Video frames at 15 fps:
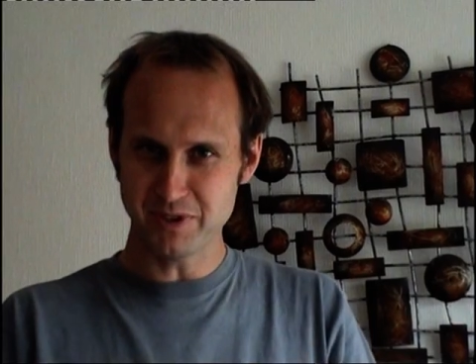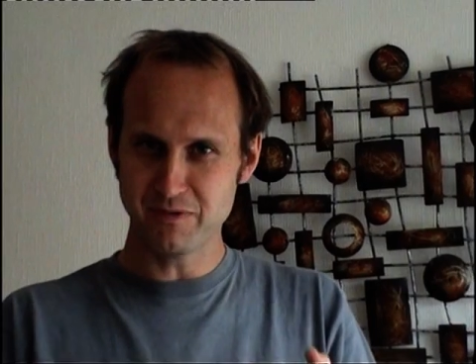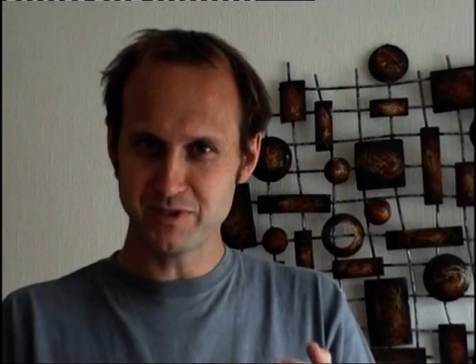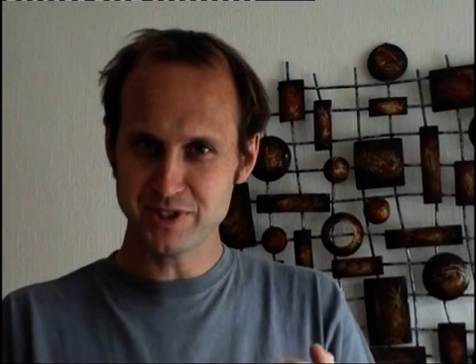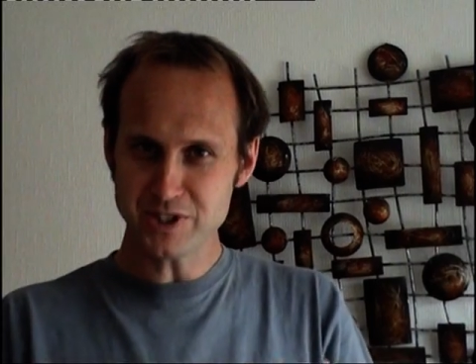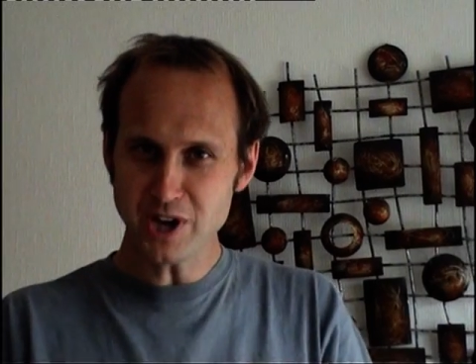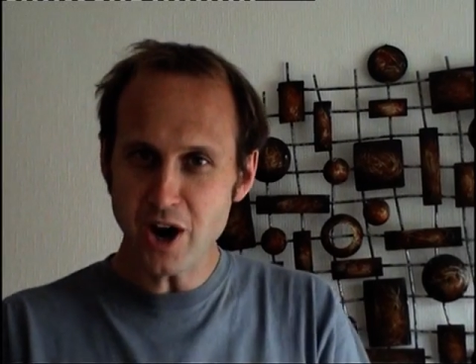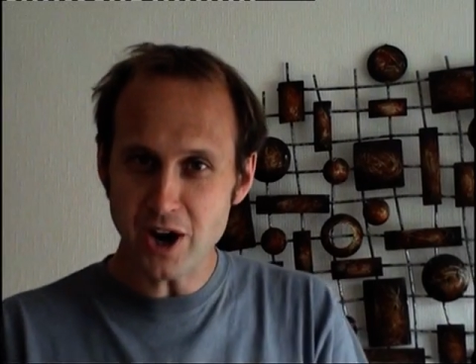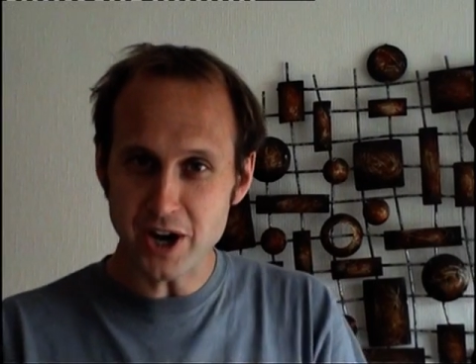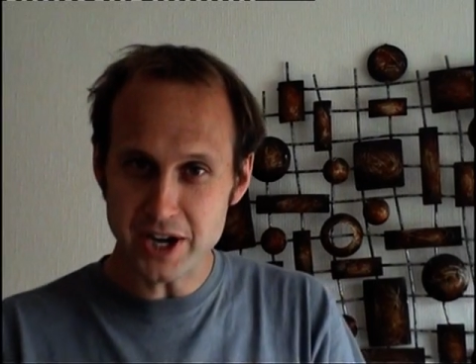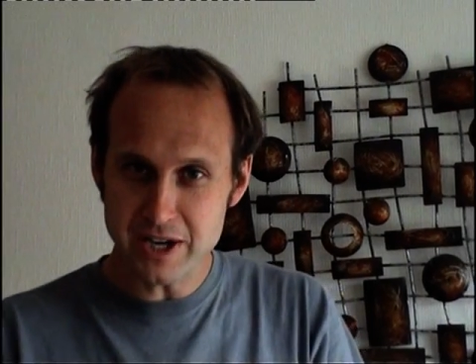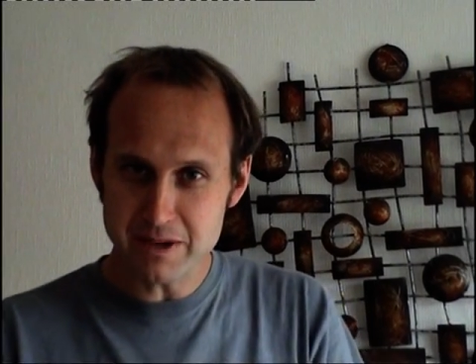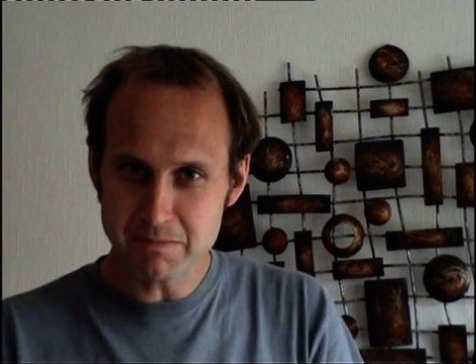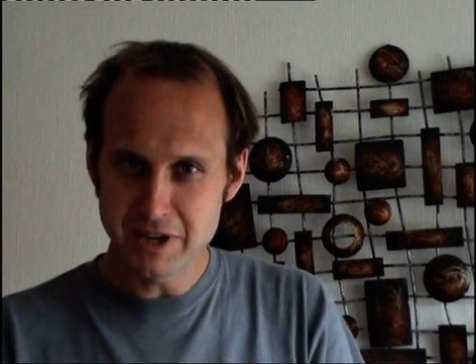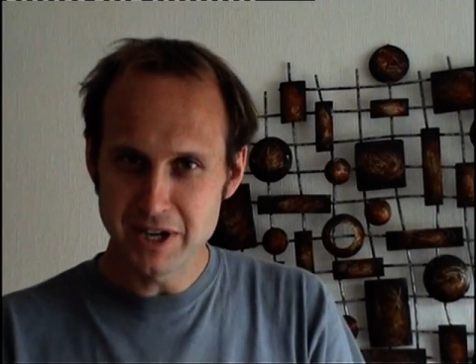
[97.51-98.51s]
So for
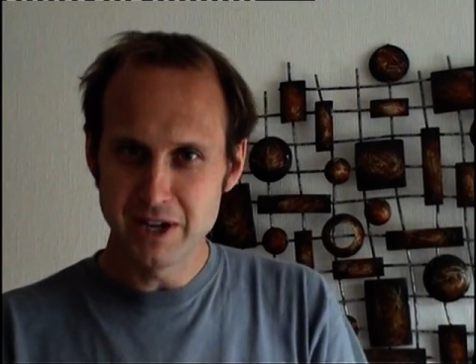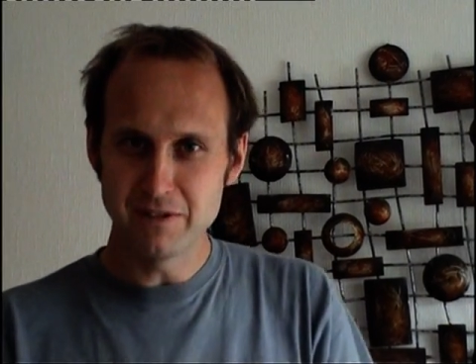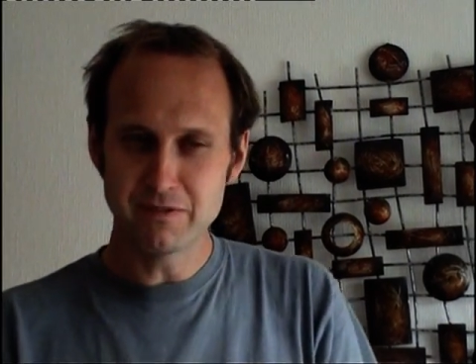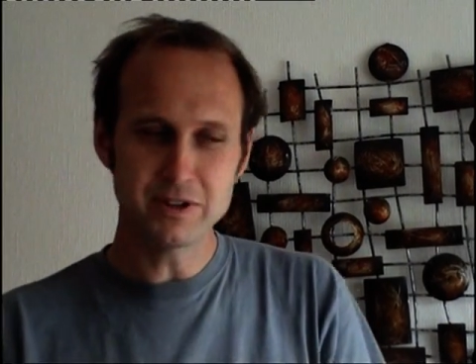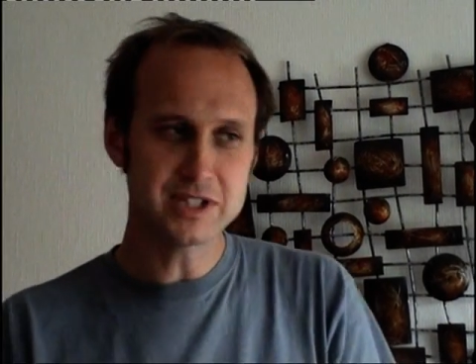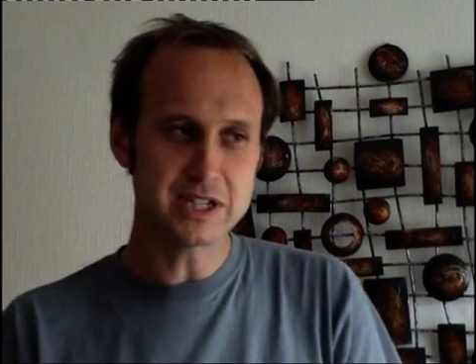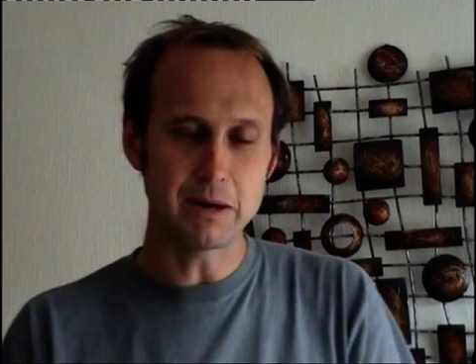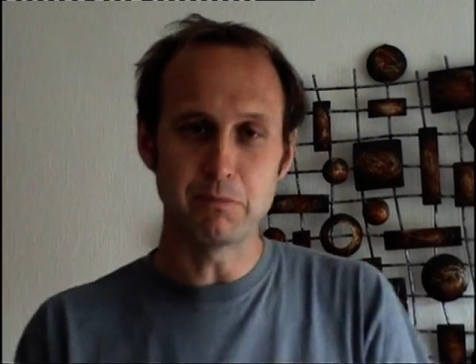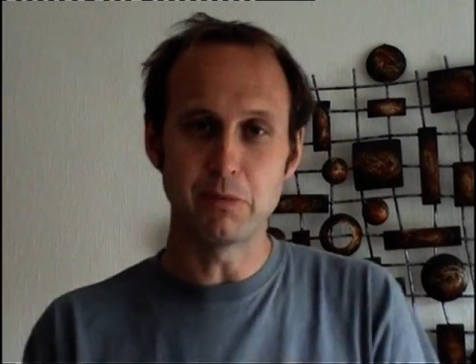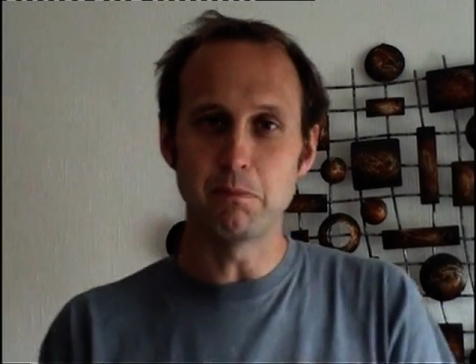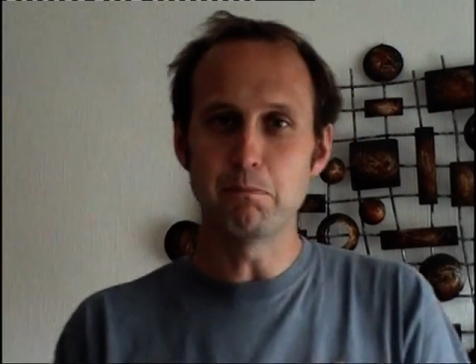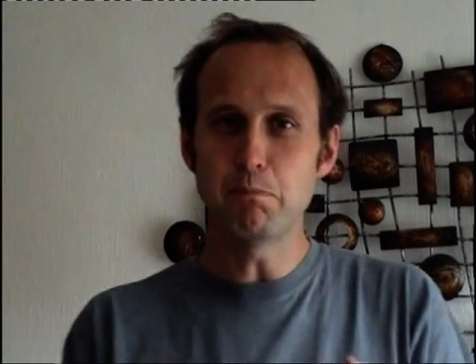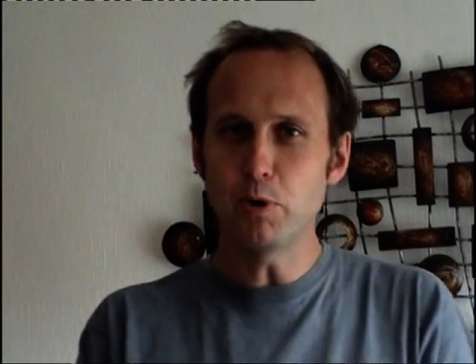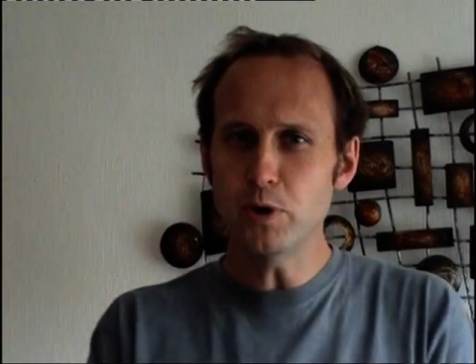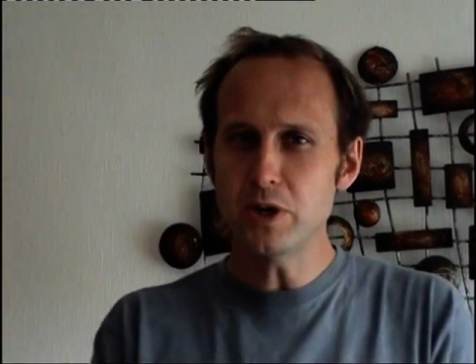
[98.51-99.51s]
time, for
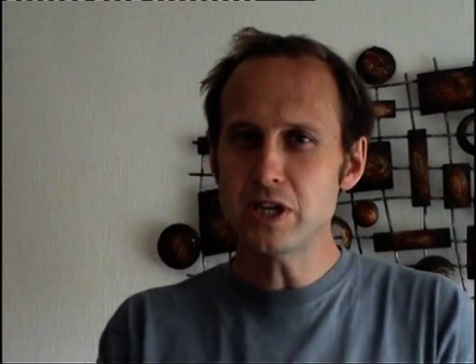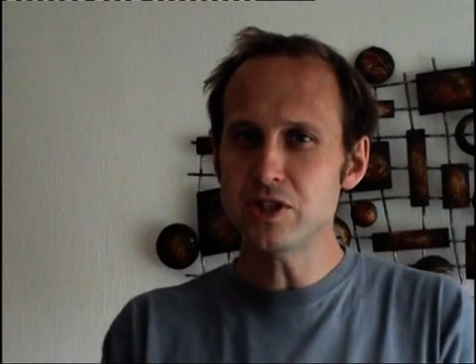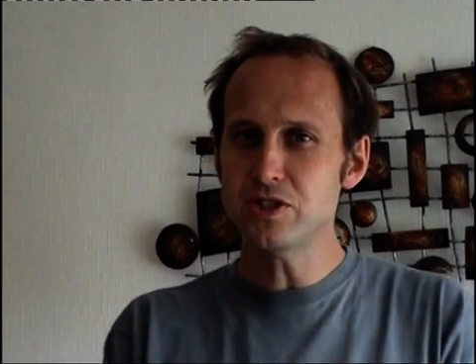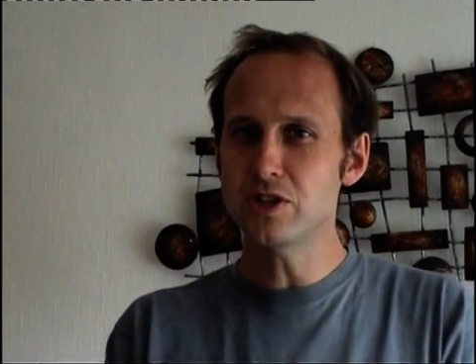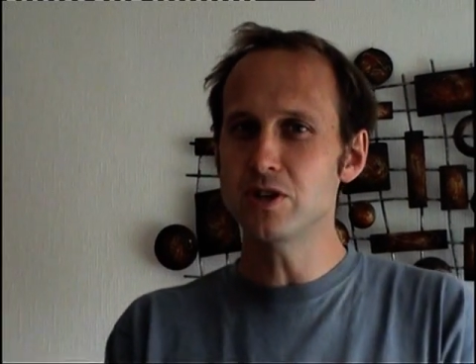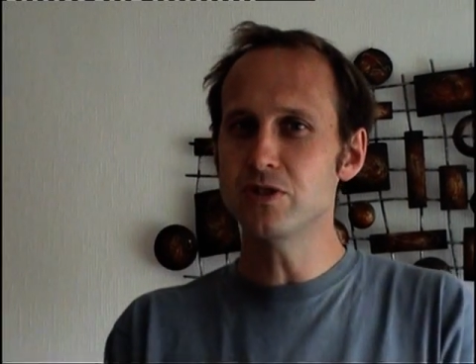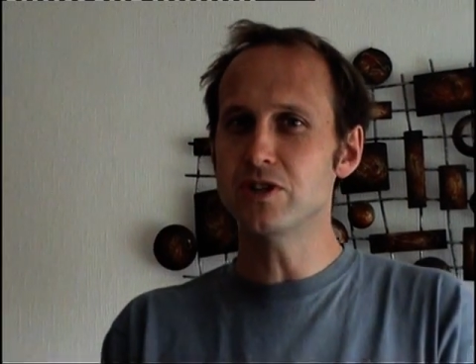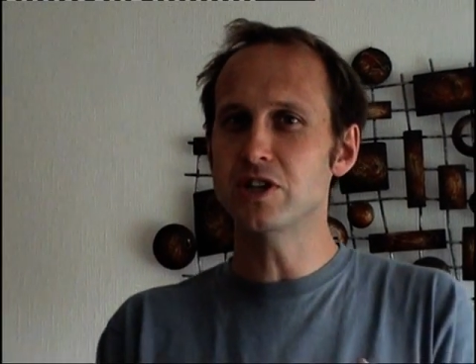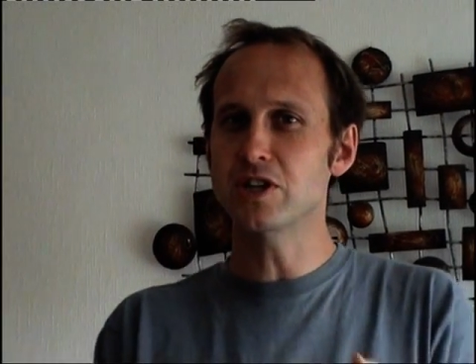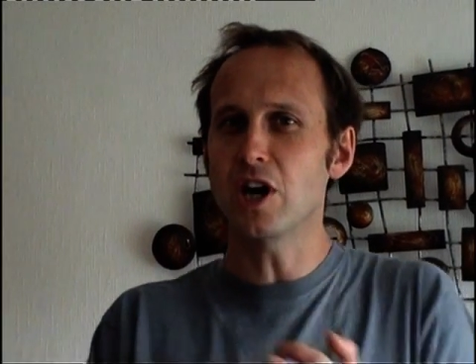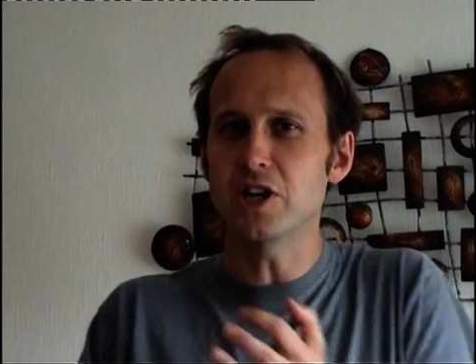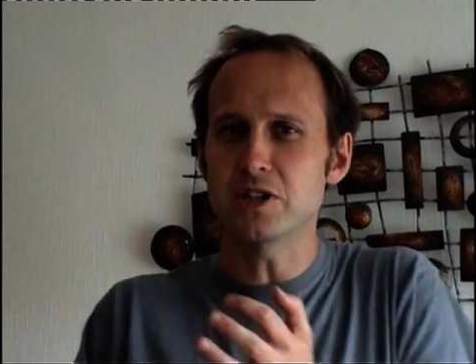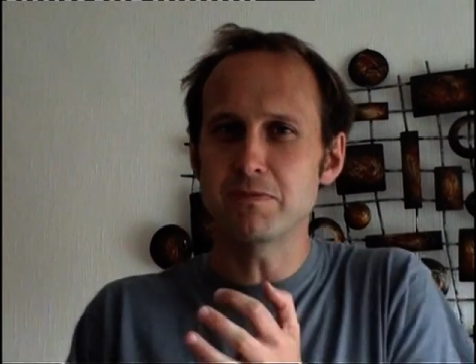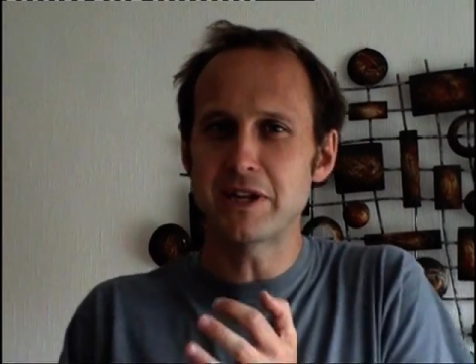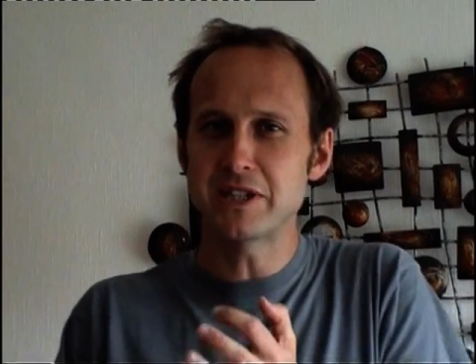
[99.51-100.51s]
example, boys using
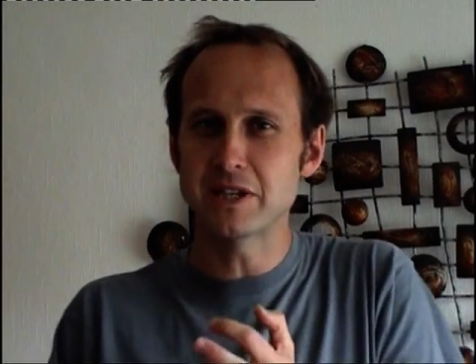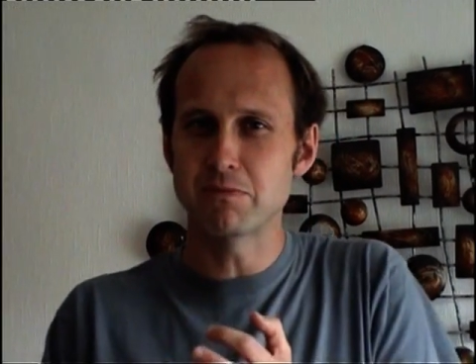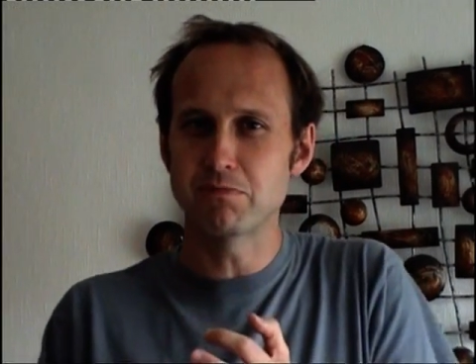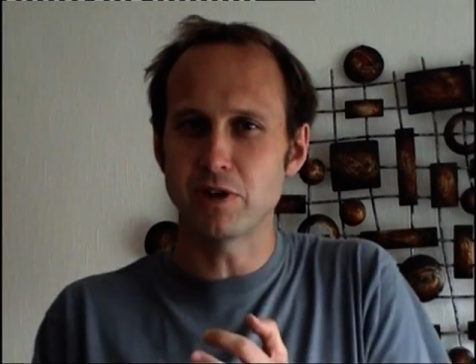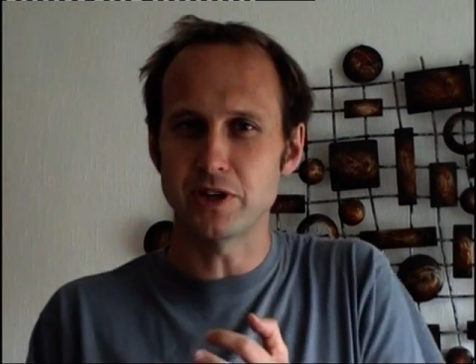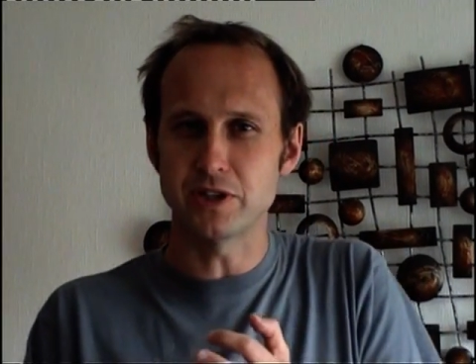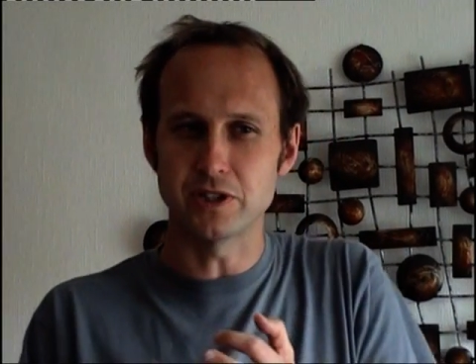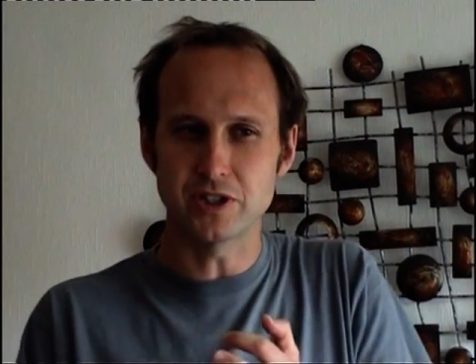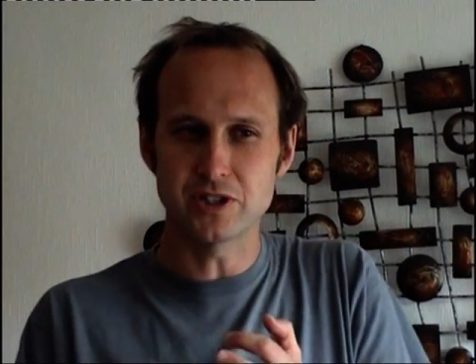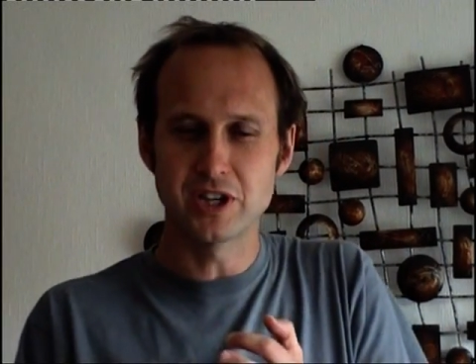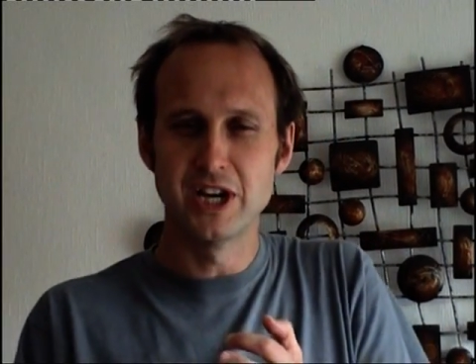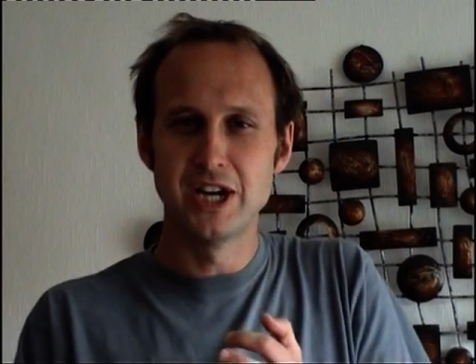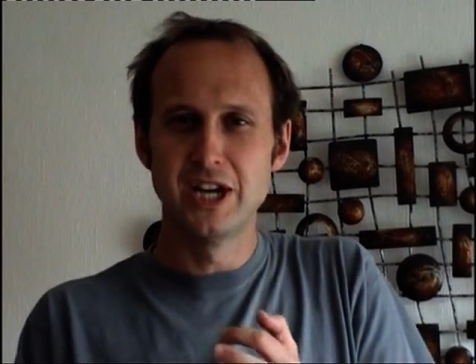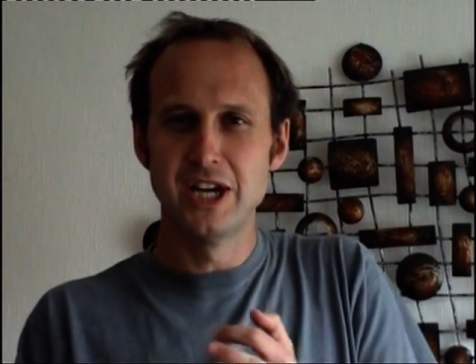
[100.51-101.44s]
cosmetic products.